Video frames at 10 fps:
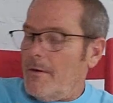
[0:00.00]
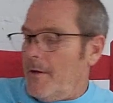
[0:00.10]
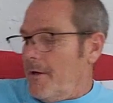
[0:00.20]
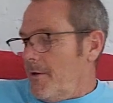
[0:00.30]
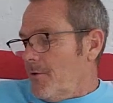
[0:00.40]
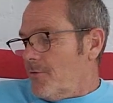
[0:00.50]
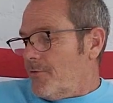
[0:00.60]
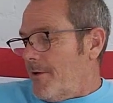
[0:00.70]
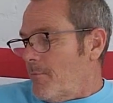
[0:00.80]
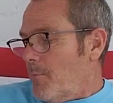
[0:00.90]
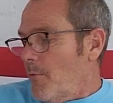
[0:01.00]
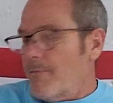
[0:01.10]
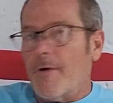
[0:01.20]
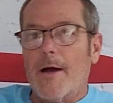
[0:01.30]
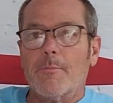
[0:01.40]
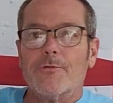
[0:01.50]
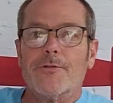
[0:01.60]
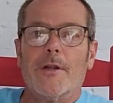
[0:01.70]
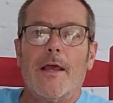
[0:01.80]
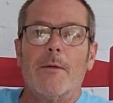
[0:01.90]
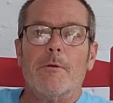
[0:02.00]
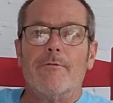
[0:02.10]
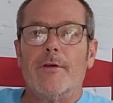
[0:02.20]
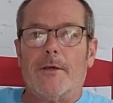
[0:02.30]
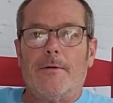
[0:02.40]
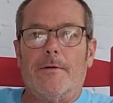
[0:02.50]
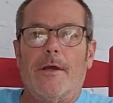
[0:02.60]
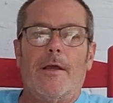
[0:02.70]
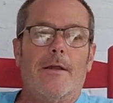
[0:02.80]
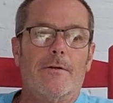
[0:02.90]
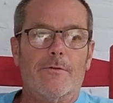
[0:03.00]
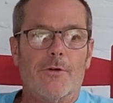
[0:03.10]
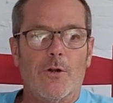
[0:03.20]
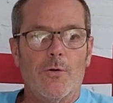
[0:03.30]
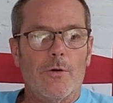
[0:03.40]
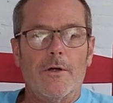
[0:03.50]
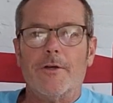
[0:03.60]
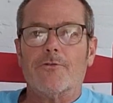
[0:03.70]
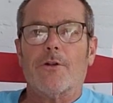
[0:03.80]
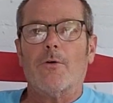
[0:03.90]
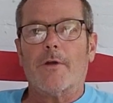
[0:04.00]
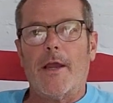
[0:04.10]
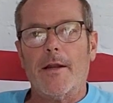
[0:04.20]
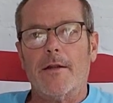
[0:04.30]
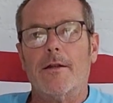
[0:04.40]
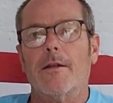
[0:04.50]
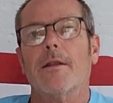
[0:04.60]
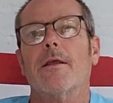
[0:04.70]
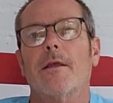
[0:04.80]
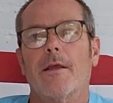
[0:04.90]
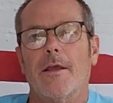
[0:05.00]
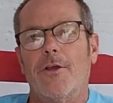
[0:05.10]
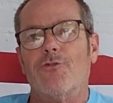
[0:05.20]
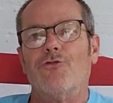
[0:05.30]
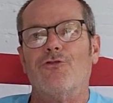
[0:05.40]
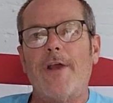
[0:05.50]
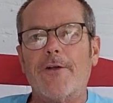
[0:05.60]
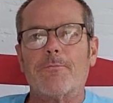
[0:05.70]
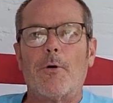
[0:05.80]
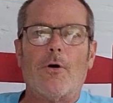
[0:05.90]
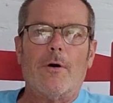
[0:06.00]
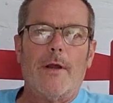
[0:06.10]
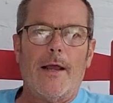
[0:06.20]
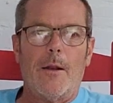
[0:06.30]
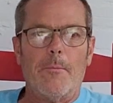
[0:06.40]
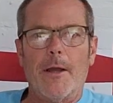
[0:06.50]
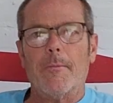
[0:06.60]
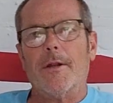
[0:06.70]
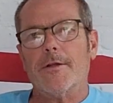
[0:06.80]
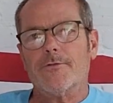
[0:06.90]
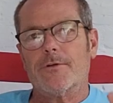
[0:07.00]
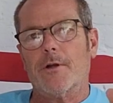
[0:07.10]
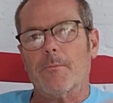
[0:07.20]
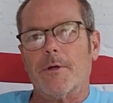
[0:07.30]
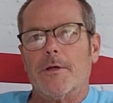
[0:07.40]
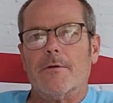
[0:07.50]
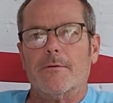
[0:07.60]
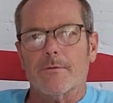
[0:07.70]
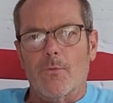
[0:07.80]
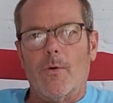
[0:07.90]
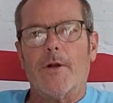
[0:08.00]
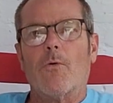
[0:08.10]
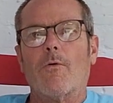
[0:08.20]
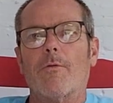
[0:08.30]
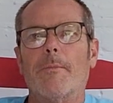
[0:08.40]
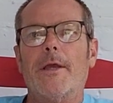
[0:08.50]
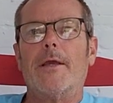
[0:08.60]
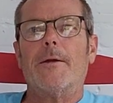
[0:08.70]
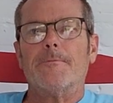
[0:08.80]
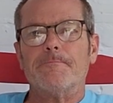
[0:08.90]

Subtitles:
It is 7.5% ABV, and Tallulah is located in Jasper, Alabama. That's going to be way north of me.